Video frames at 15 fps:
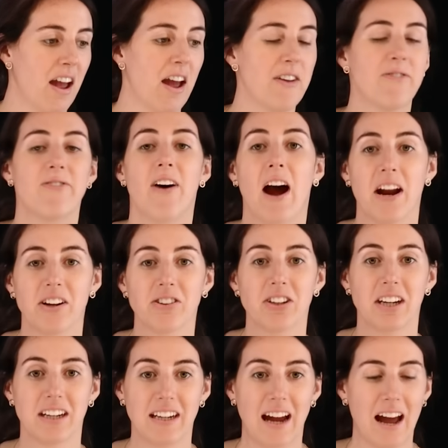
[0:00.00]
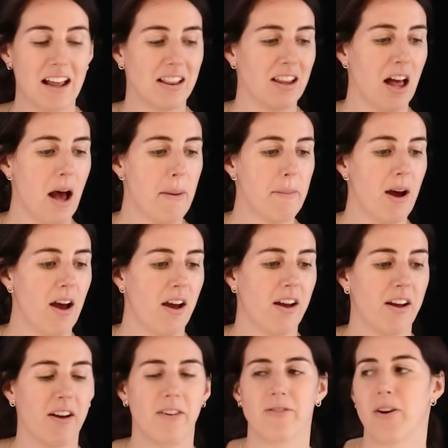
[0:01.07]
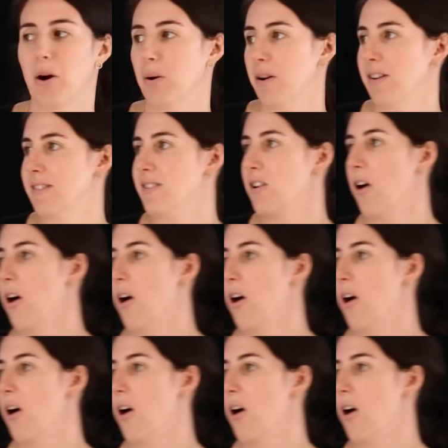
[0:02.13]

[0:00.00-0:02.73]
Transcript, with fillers: And finally, again, llama focused